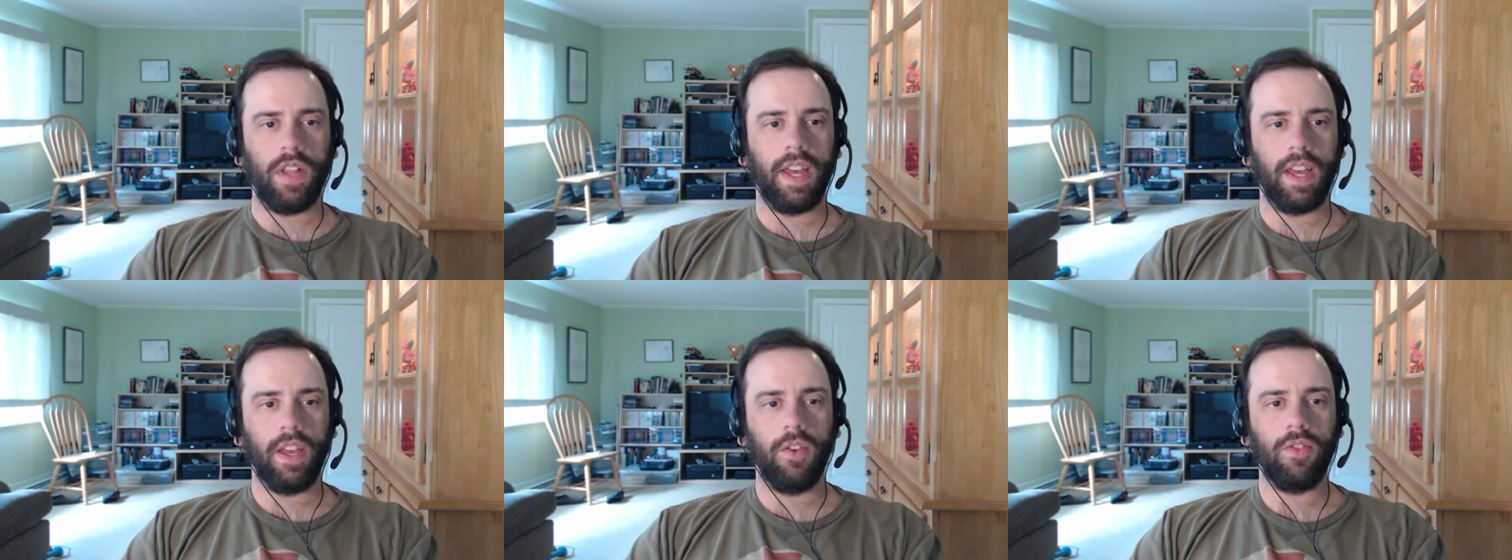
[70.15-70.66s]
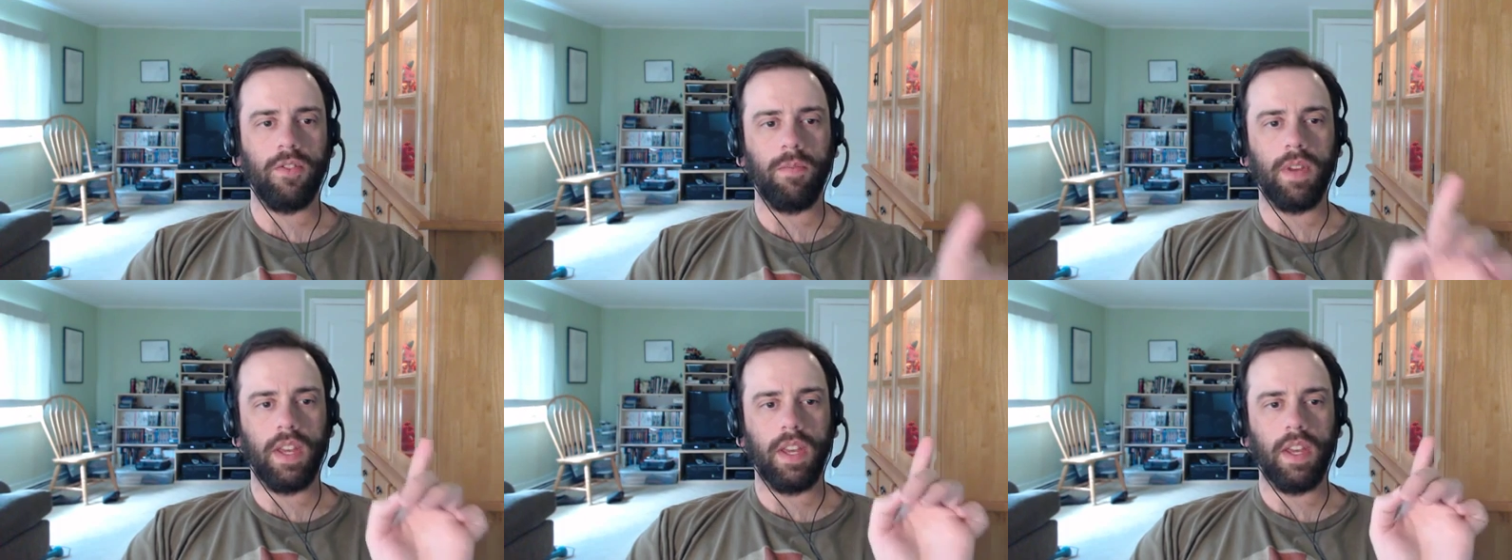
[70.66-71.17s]
Like, it used to
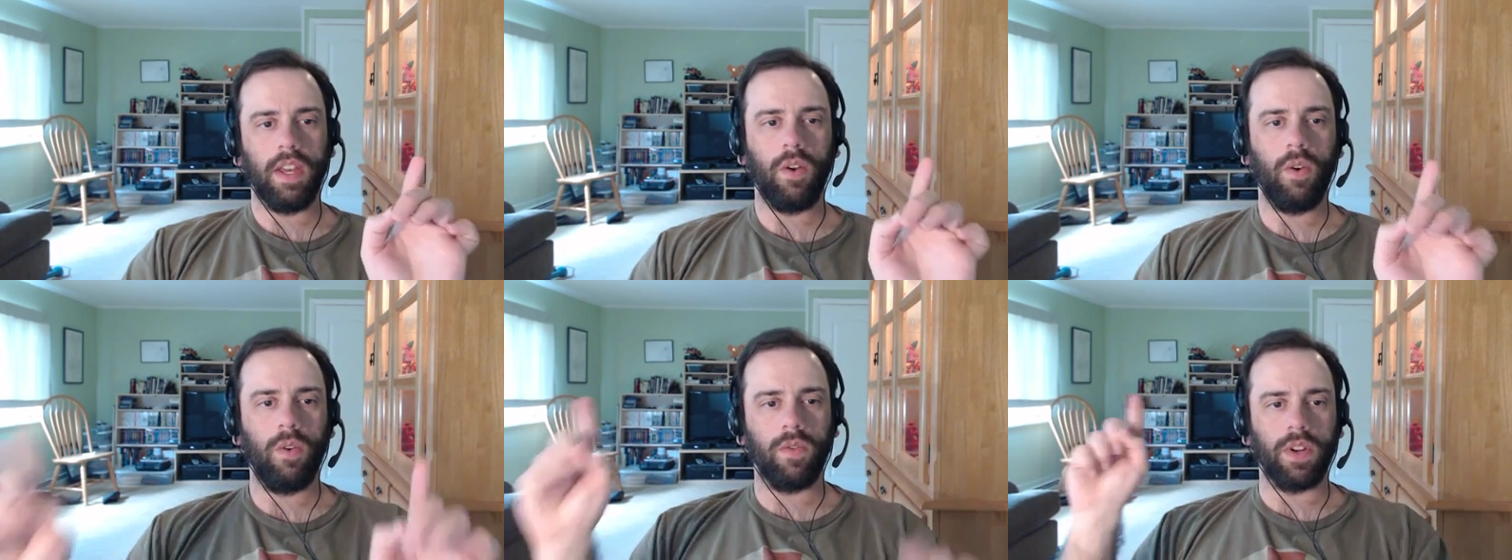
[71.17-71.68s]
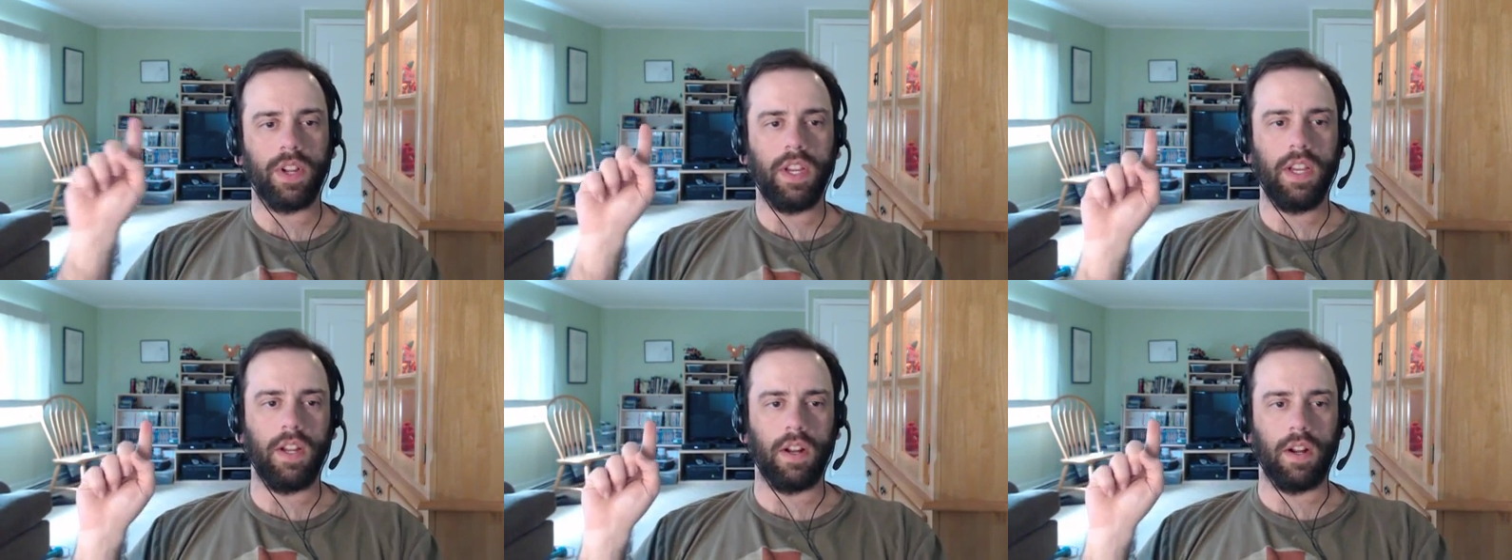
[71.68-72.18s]
be over
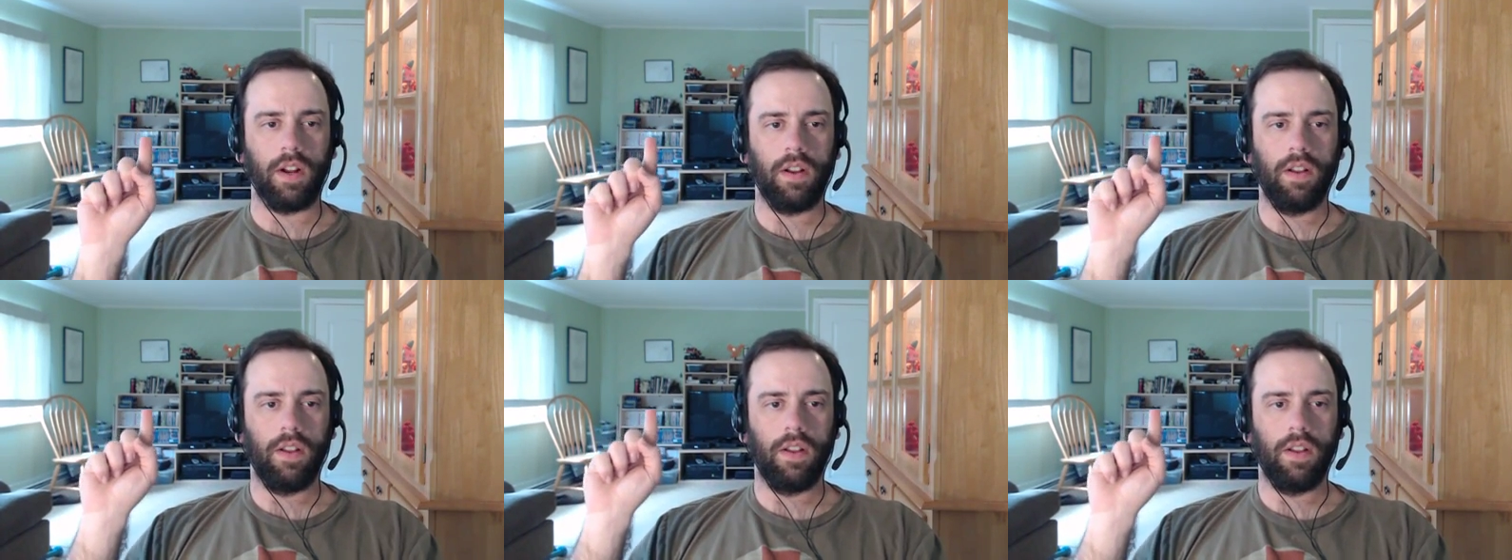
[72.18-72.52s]
here.